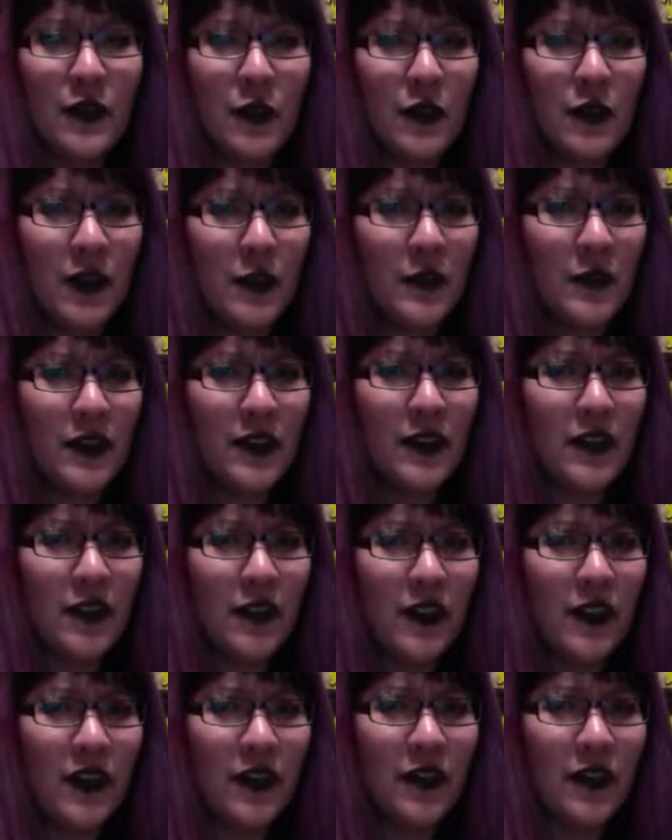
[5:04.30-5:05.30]
I'm
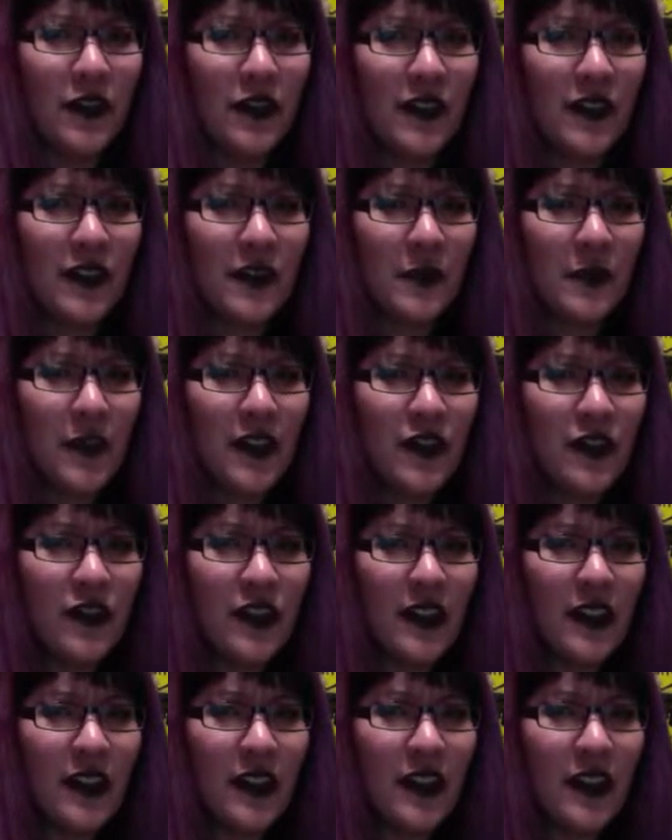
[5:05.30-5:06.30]
sorry for the
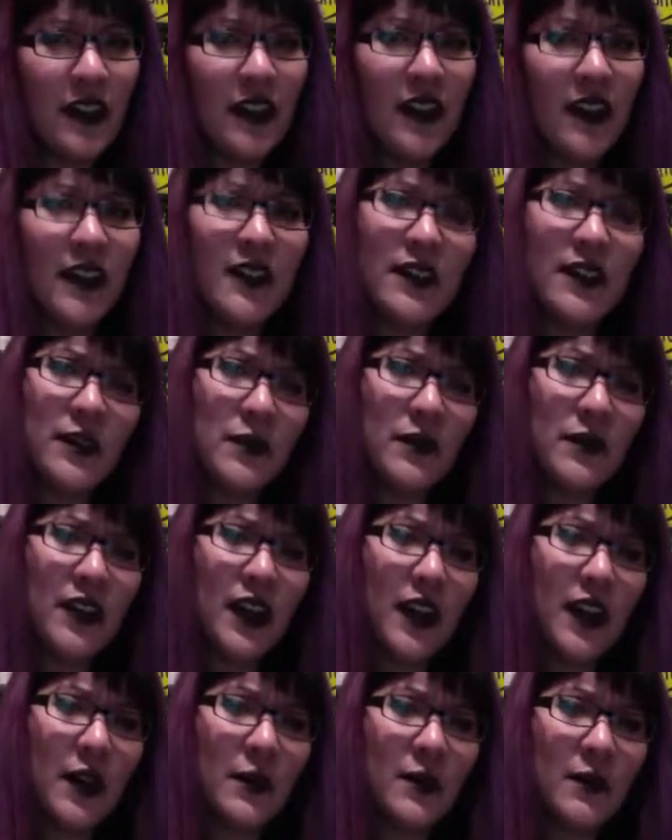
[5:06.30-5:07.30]
smudging. And
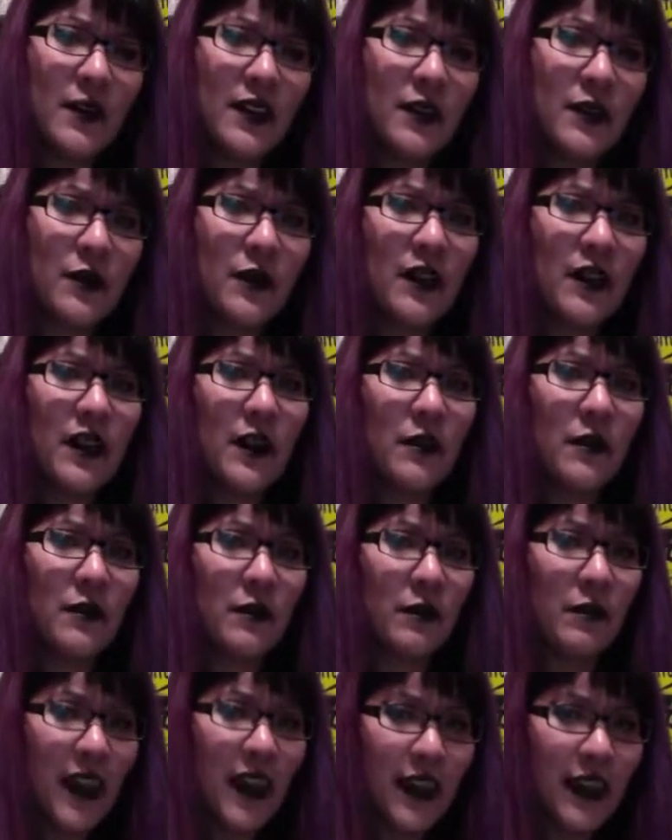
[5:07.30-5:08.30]
sometimes when I'm
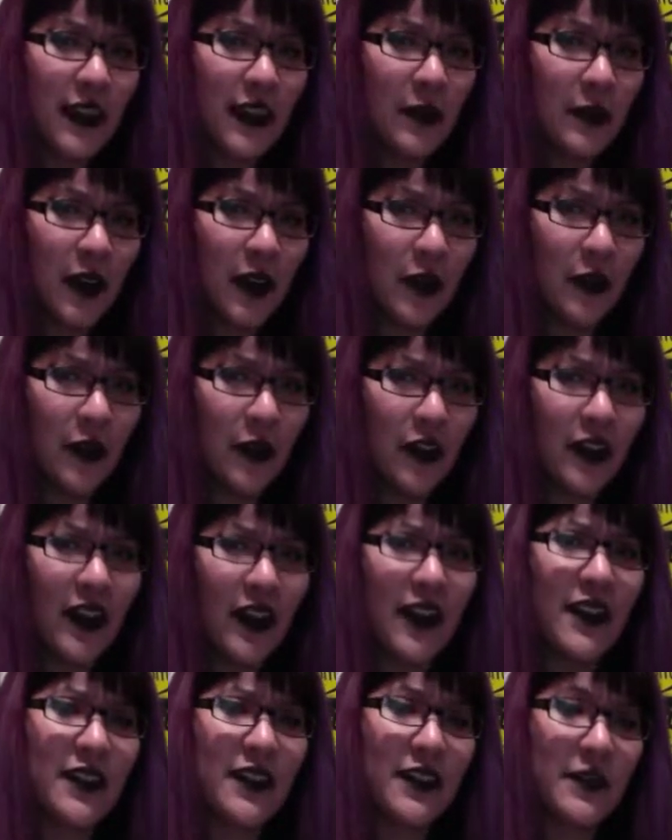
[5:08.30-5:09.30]
making my work
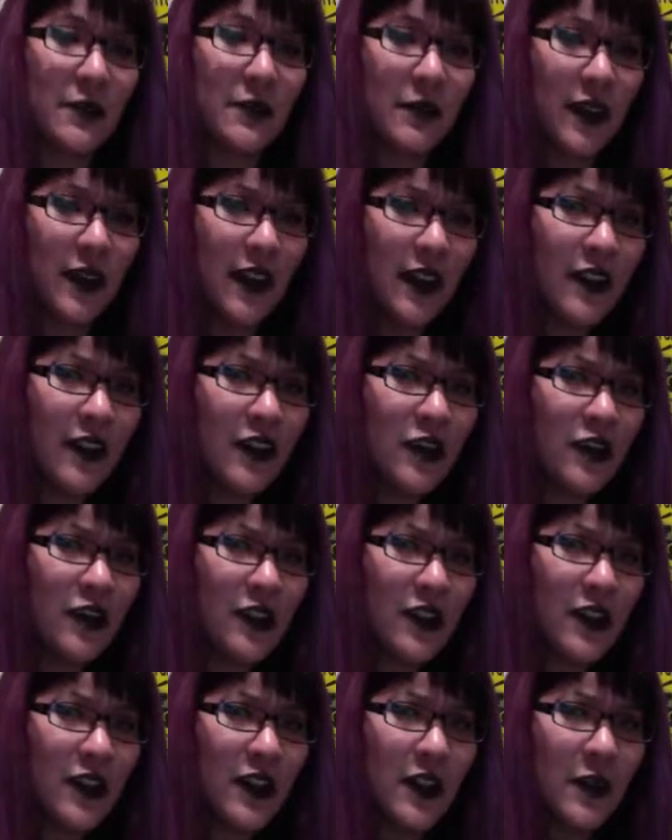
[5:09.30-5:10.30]
I smudge,
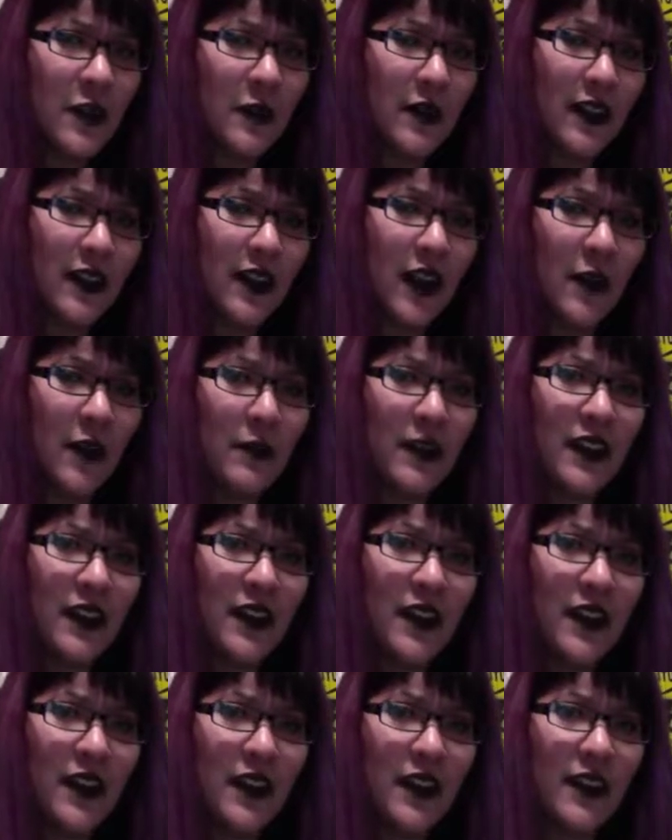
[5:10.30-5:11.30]
but not
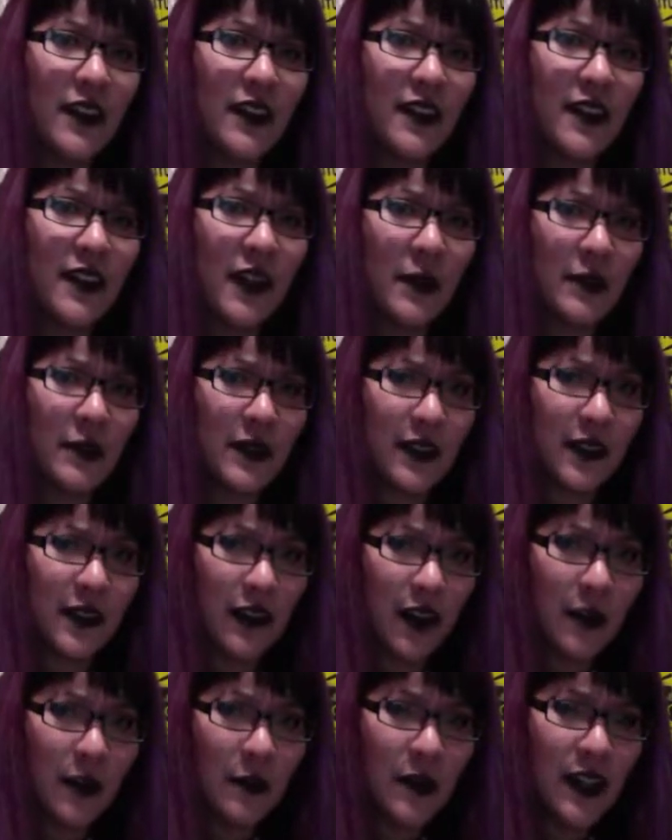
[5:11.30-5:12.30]
because I'm
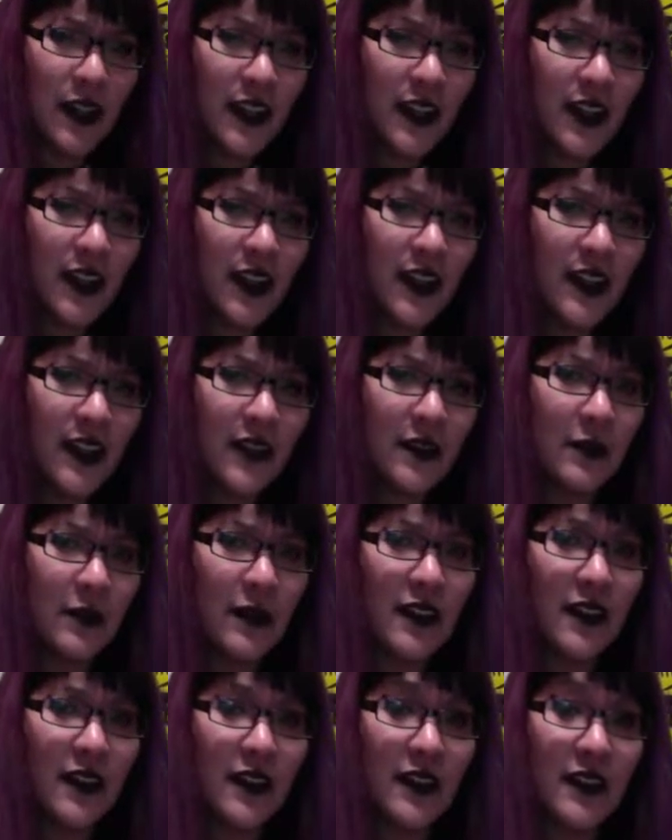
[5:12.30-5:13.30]
sloppy, it's
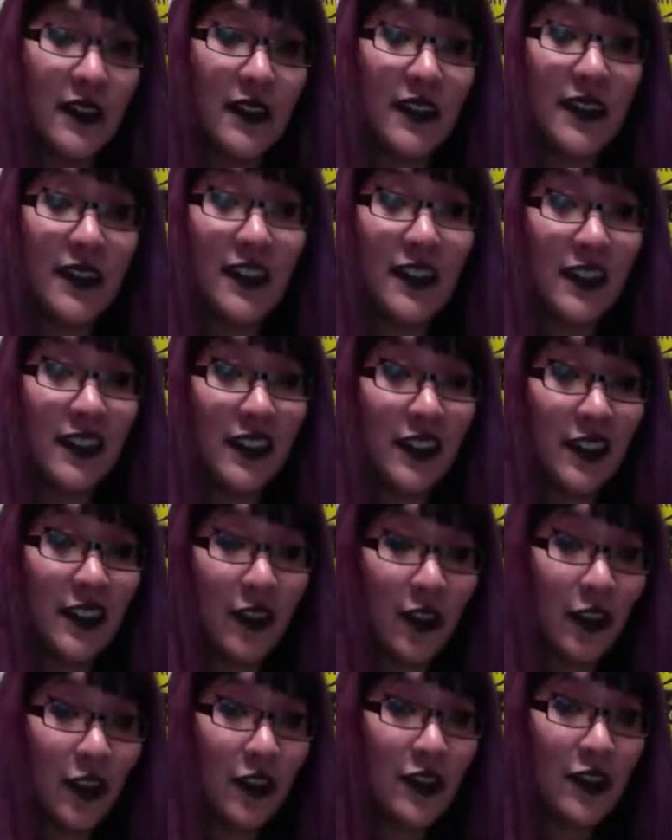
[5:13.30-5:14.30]
because it's
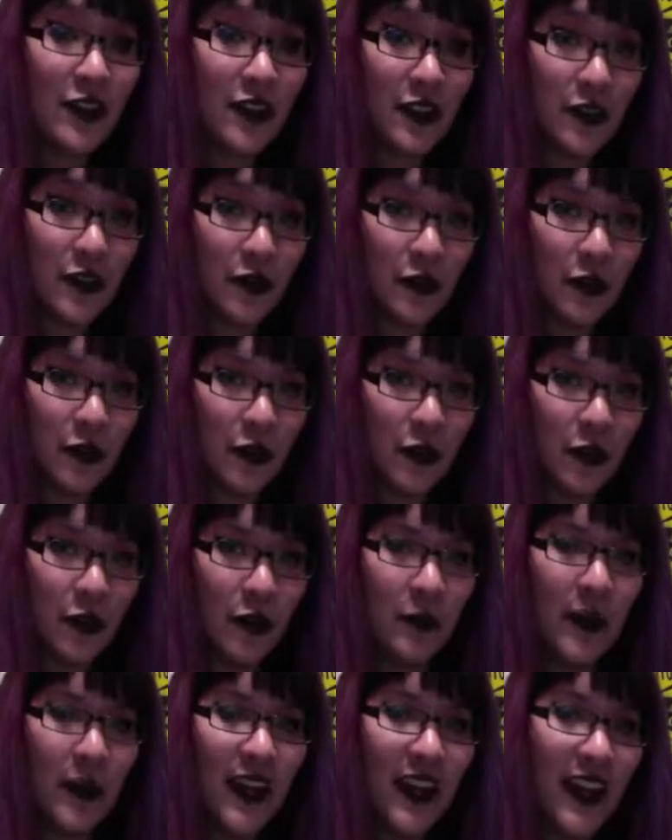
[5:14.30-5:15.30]
hard to control
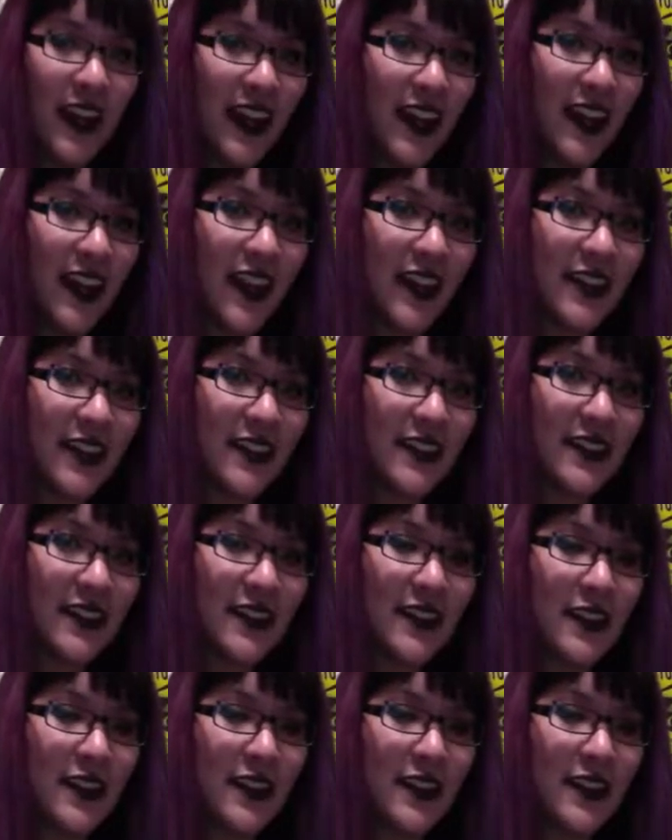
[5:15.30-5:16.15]
my hands.